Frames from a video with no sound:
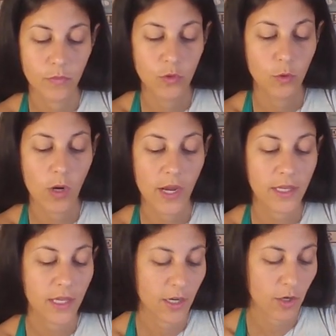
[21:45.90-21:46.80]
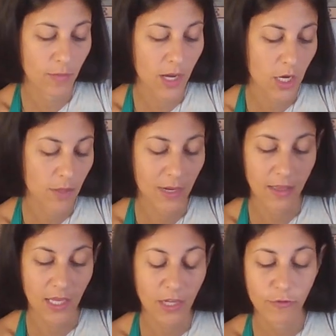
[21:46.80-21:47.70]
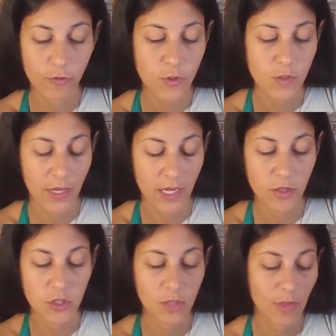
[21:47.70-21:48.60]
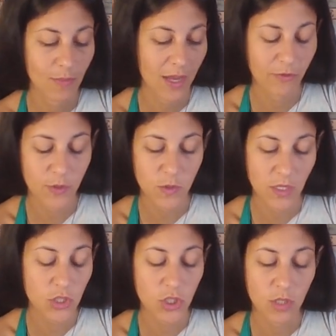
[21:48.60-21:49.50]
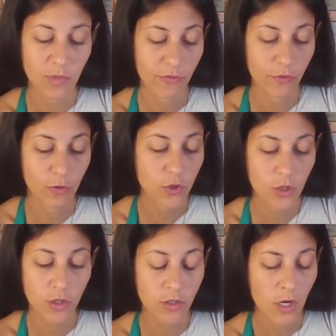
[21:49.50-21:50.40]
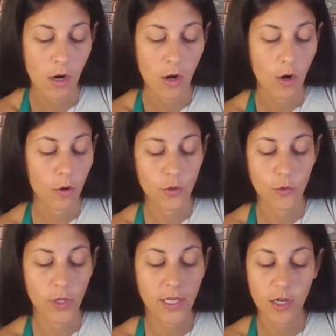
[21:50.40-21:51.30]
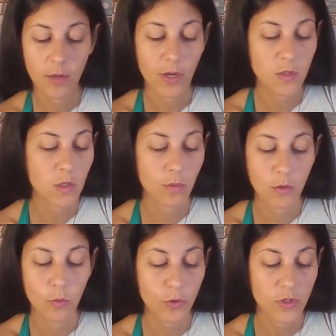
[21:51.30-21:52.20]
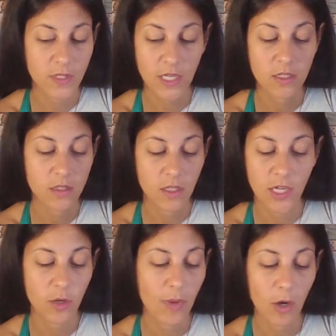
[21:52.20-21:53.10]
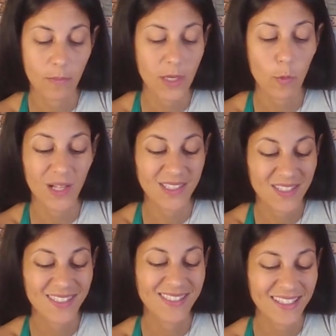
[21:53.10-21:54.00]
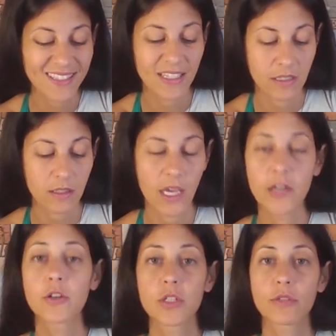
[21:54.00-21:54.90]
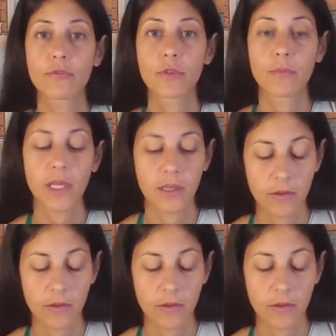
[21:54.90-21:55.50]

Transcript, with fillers: do I care about my life force, my energy, my manifestation, my future? Or do I care about someone who pretended to care about me while stealing energy from me?